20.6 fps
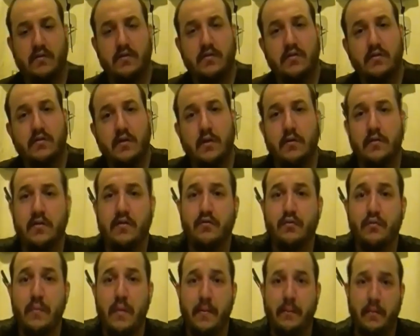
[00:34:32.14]
So just
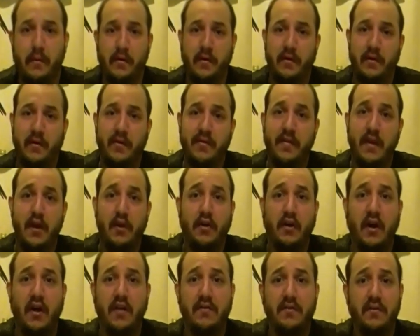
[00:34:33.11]
remember that our
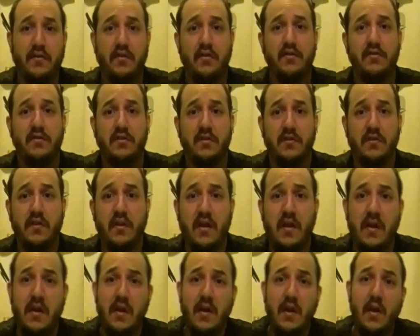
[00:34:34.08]
Constitution
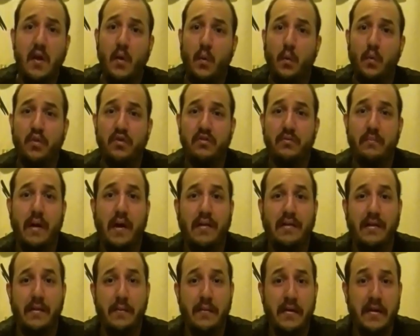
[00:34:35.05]
was about
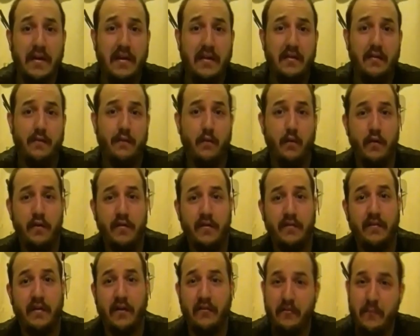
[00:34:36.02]
limiting the force
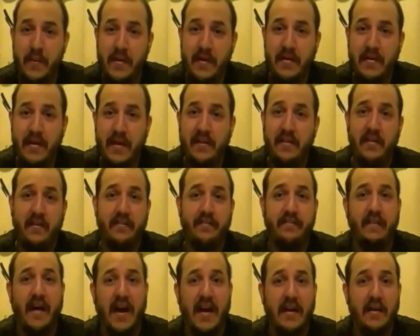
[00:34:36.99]
of government and to
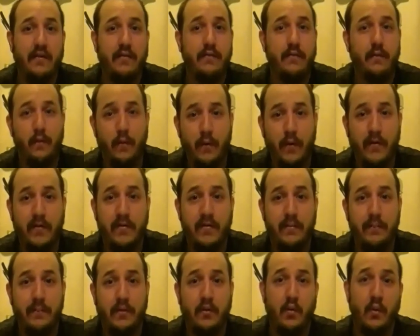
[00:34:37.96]
dividing
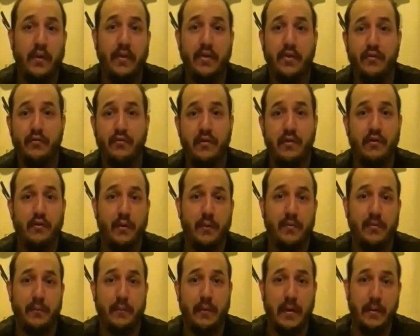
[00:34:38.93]
force between three
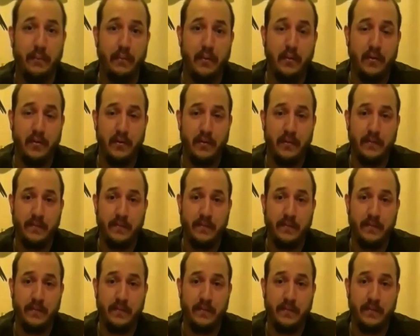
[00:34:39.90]
groups of people